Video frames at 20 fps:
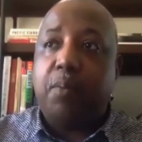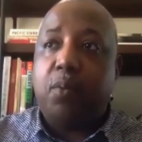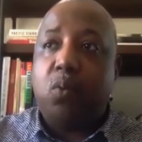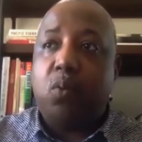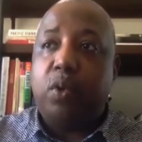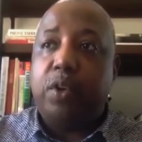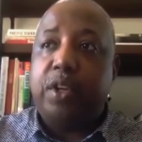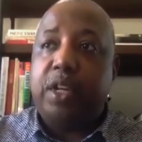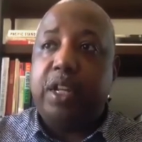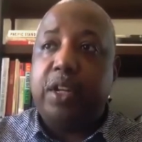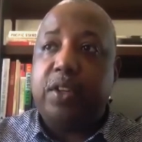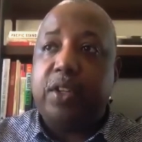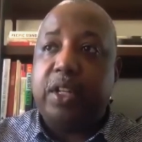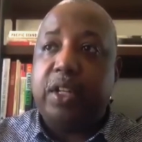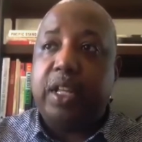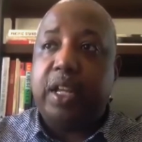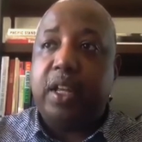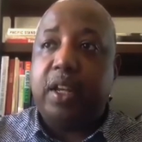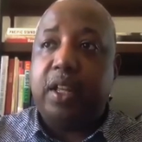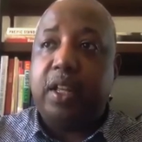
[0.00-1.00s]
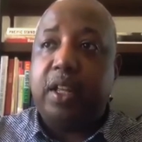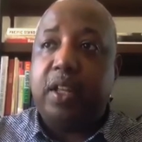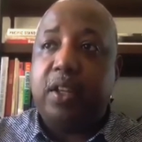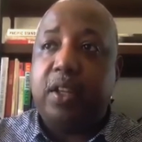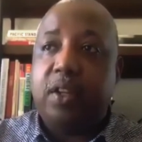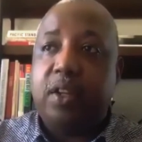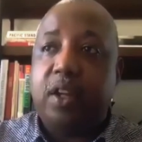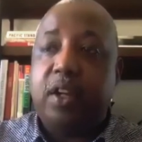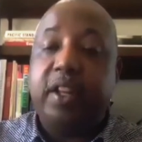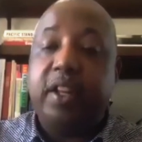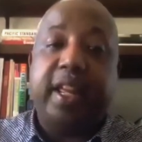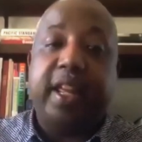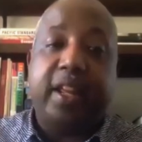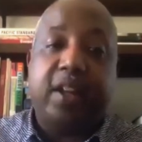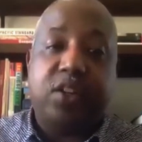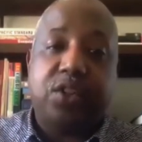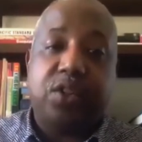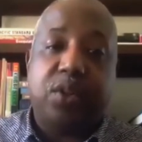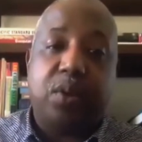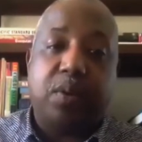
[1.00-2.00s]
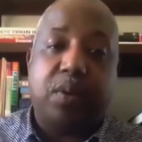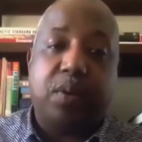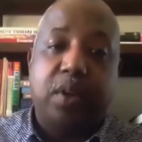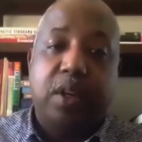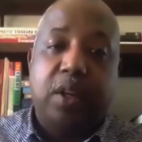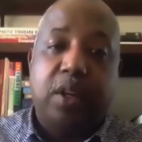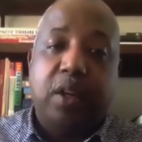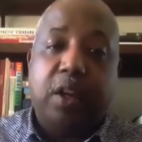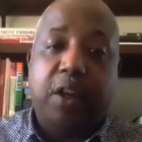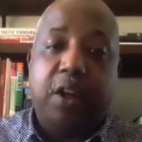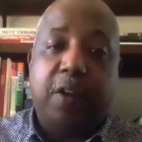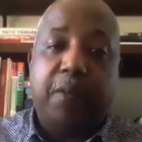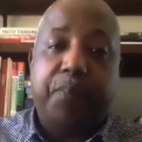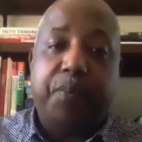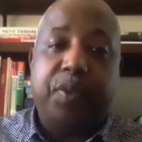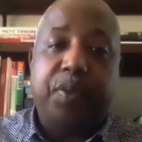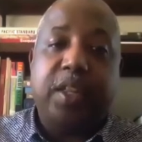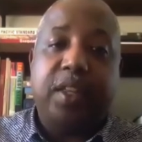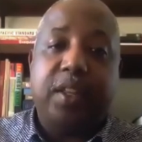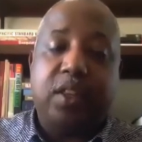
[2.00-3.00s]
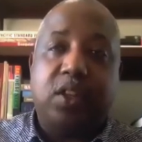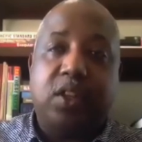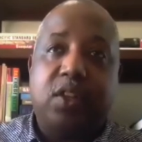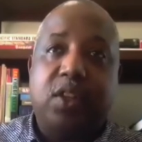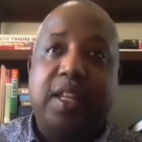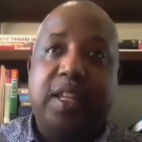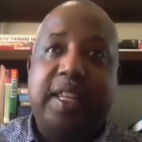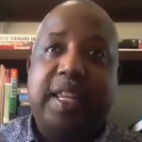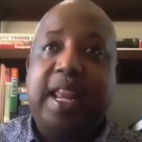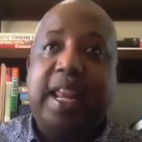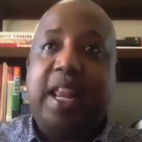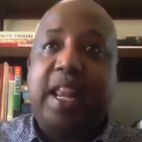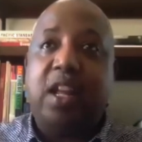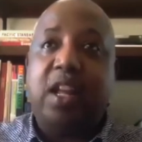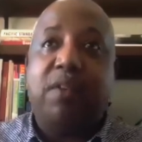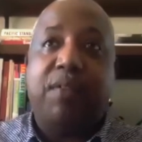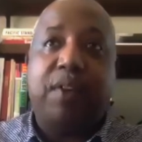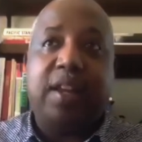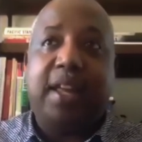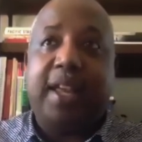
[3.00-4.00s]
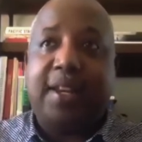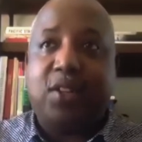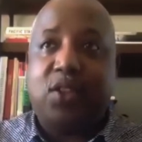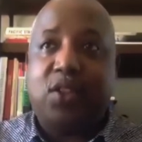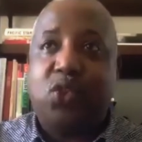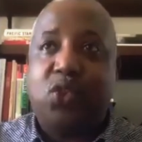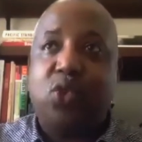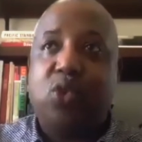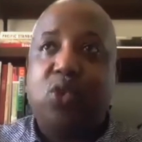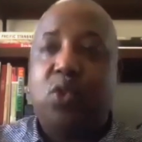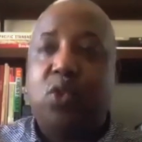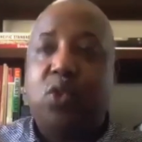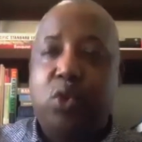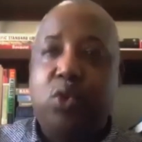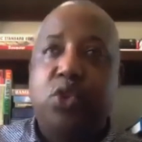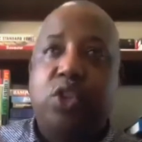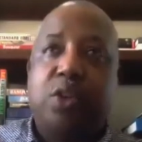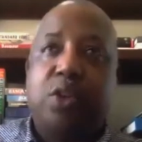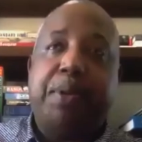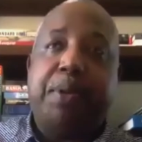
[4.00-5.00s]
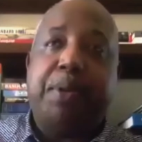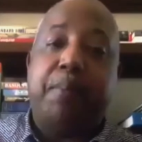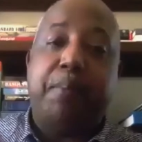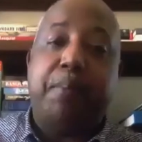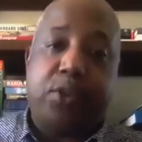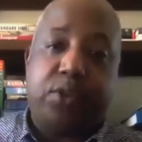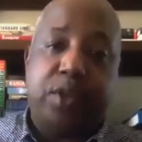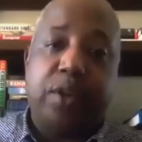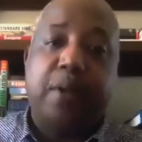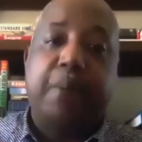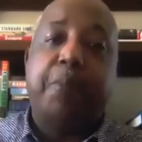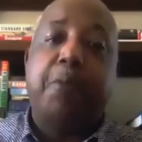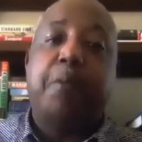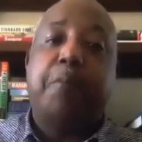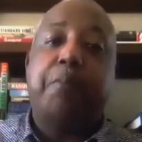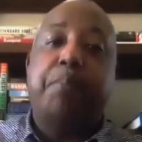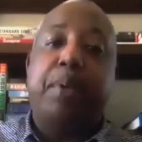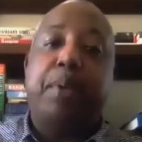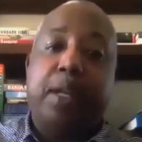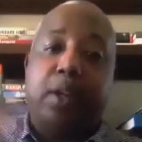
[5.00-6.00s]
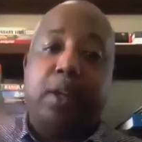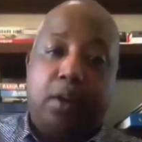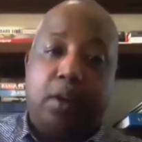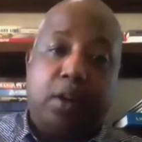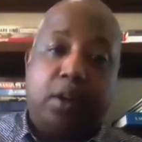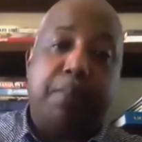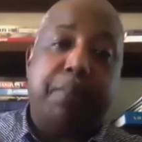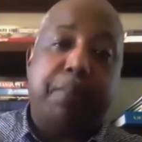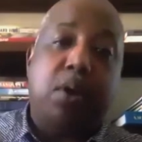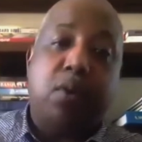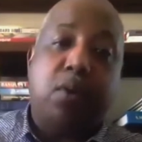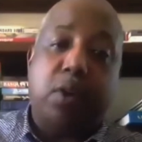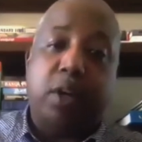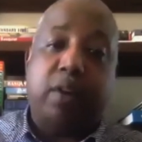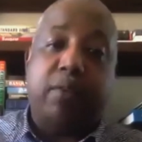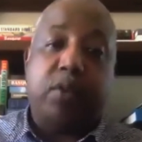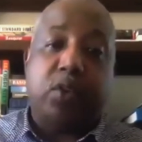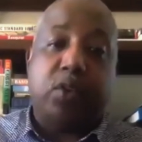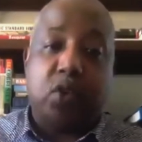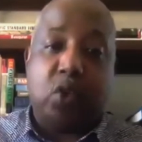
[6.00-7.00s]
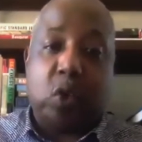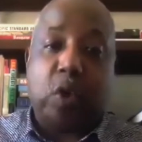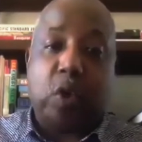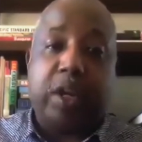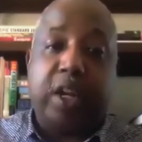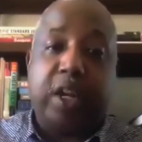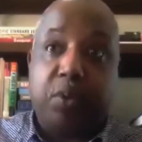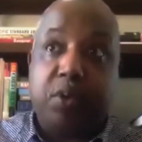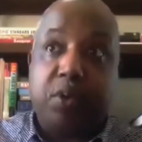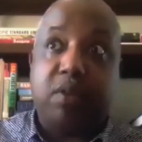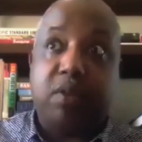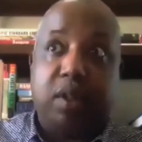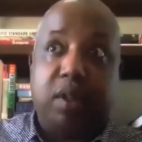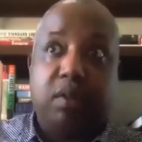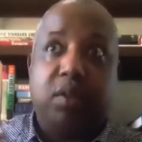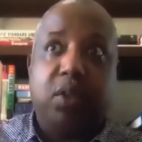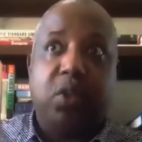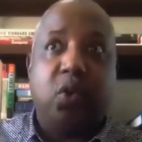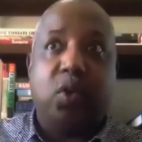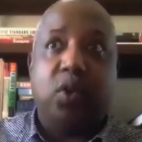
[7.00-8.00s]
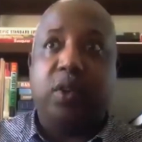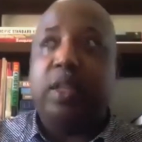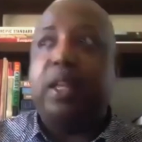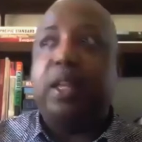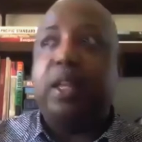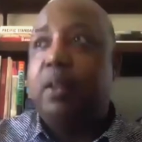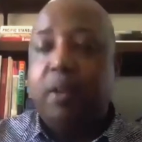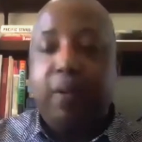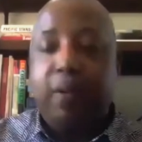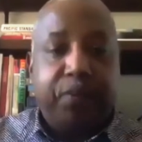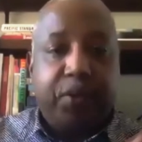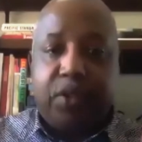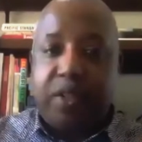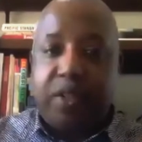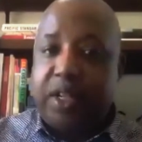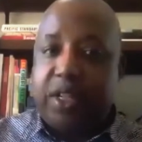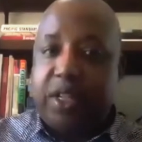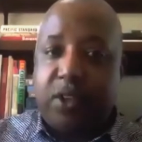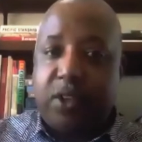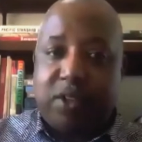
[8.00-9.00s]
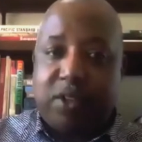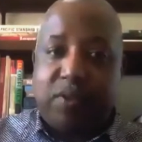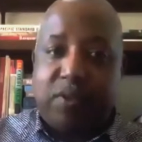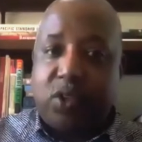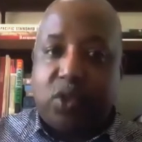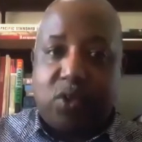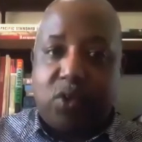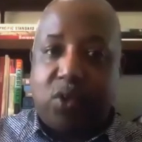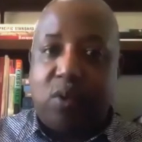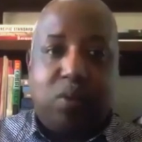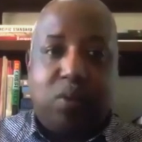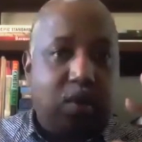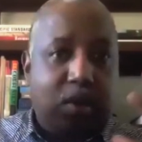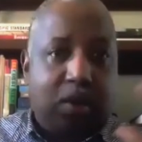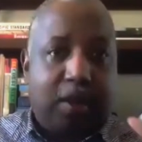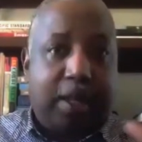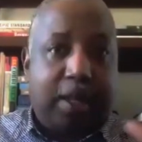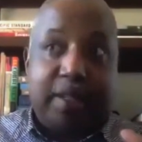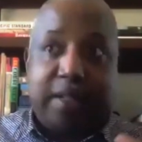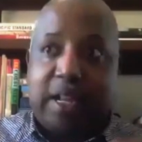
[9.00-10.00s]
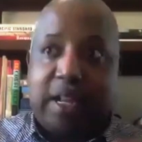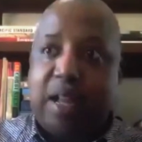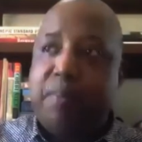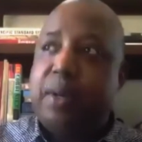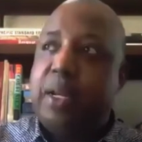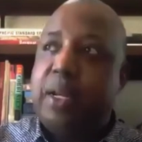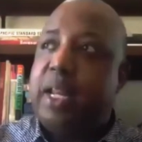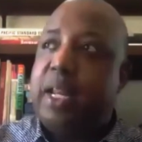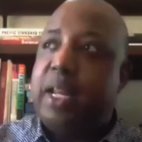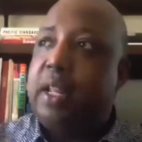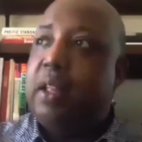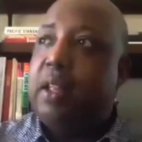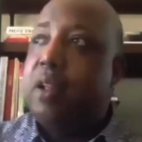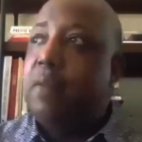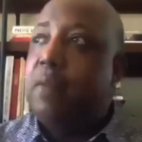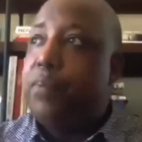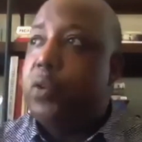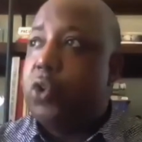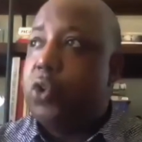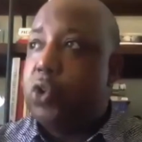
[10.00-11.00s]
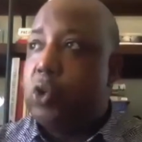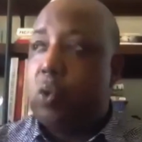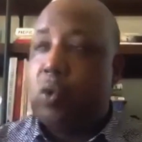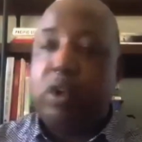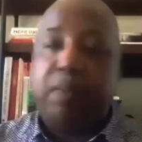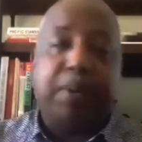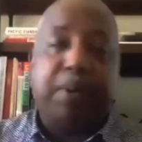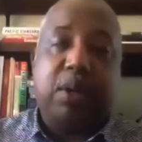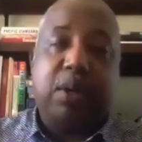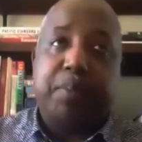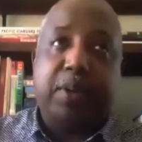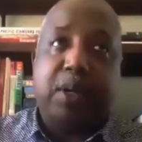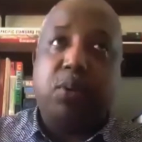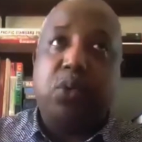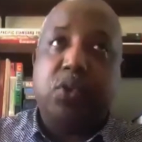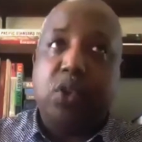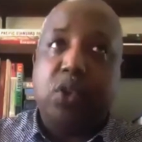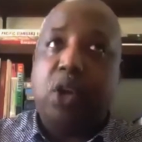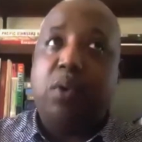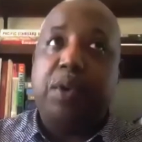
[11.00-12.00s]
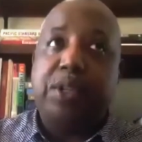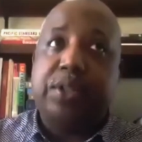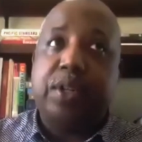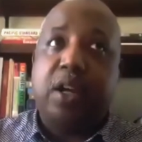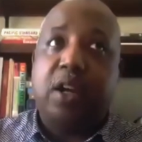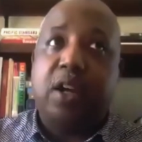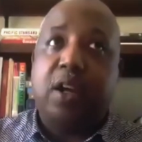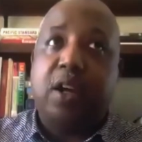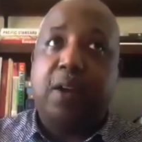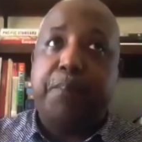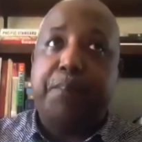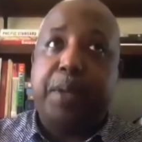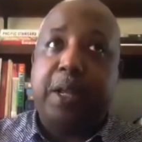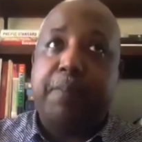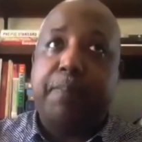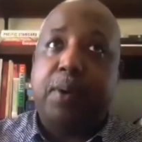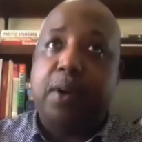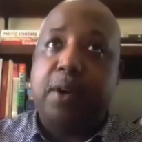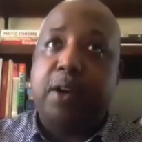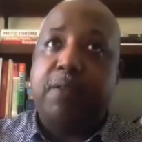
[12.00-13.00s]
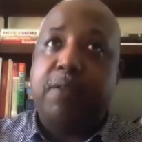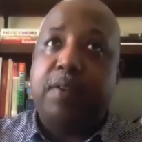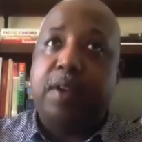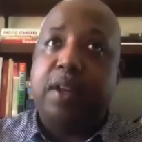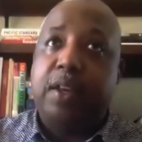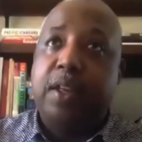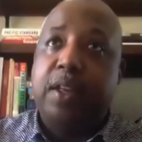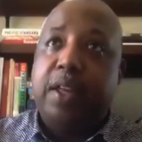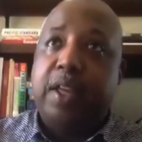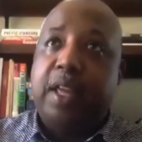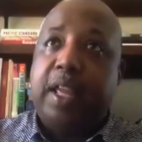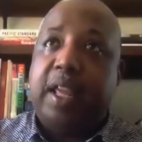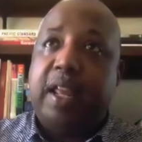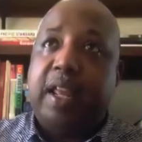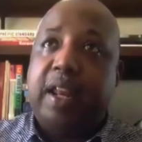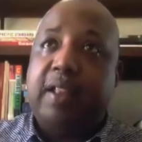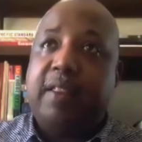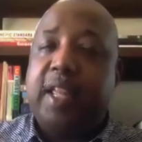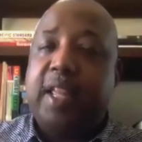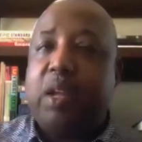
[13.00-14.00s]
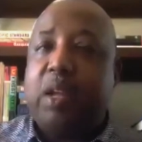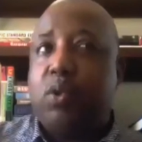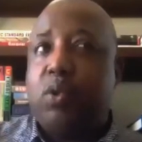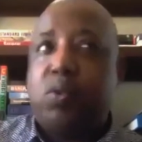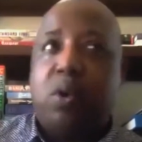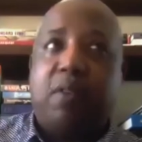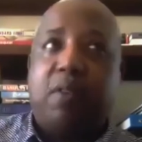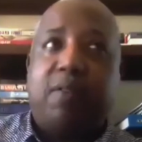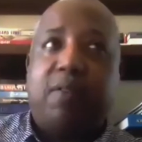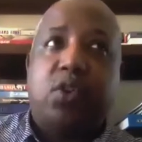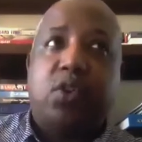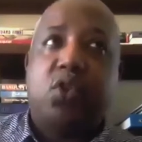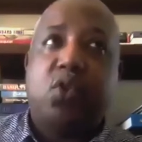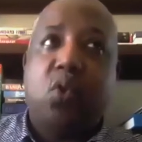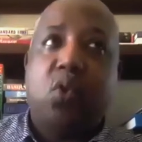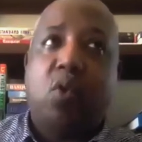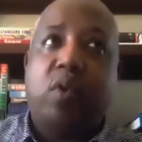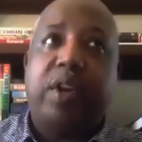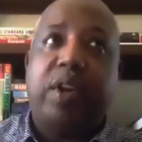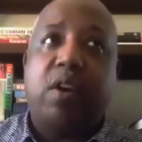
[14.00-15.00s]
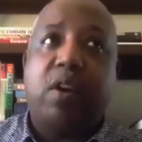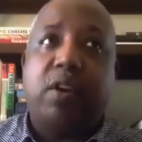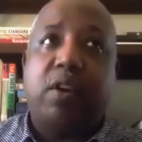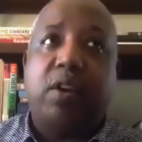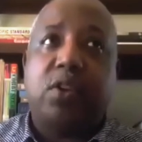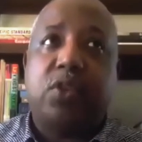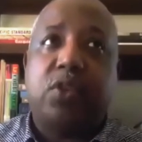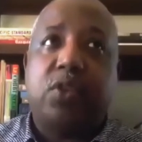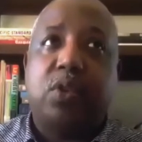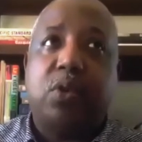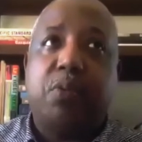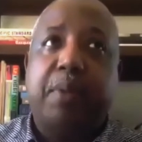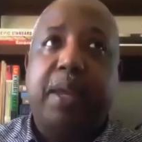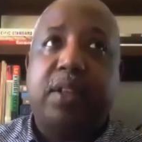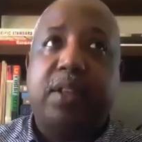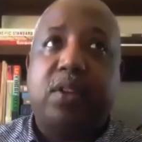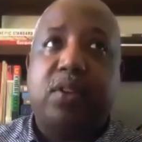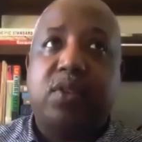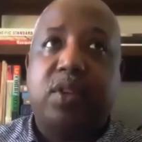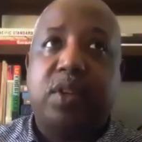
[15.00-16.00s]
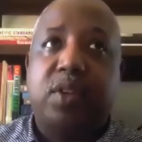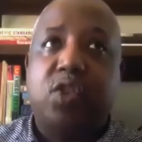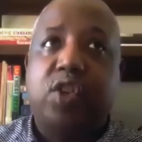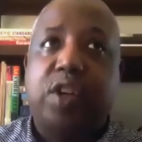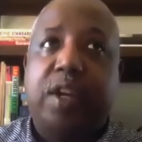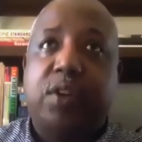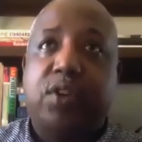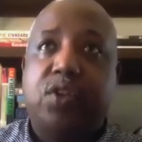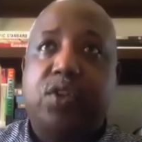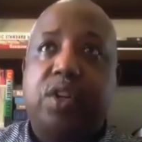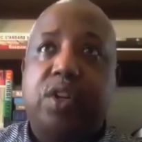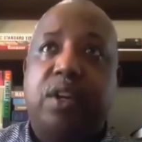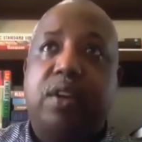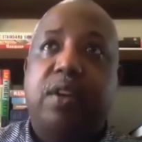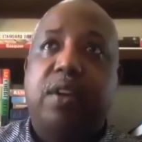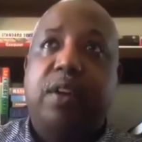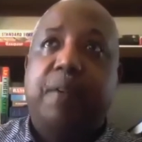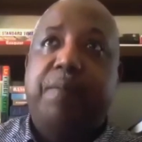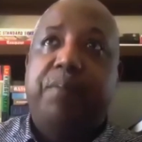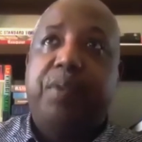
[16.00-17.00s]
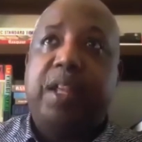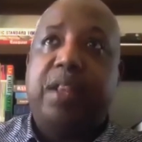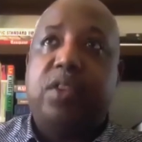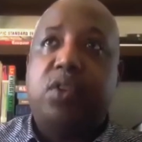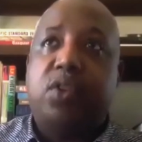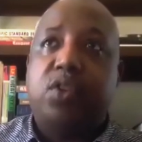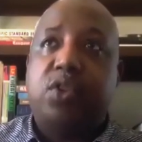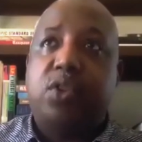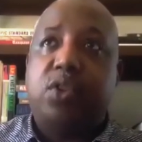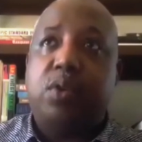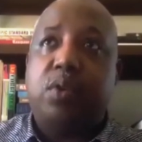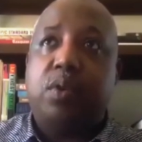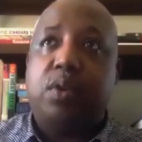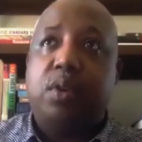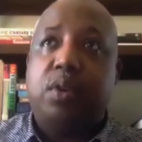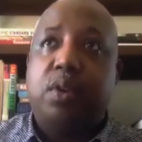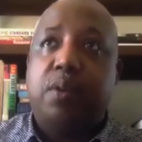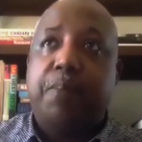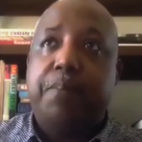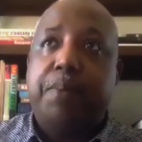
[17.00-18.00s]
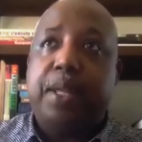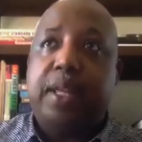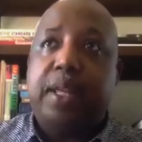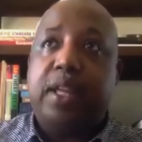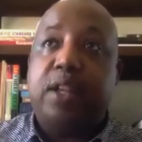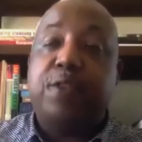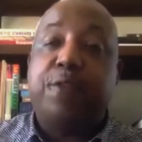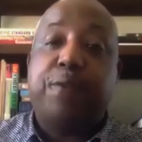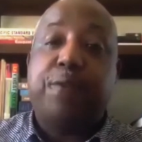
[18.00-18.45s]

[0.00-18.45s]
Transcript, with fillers: would need to get a gig suit. The getting of a nice suit used to be a much bigger component of the story. It was like literally the details of the suit were like dominating the story, but it was always a big part of it. And I think it was one of our story artists who made the suggestion that the suit be his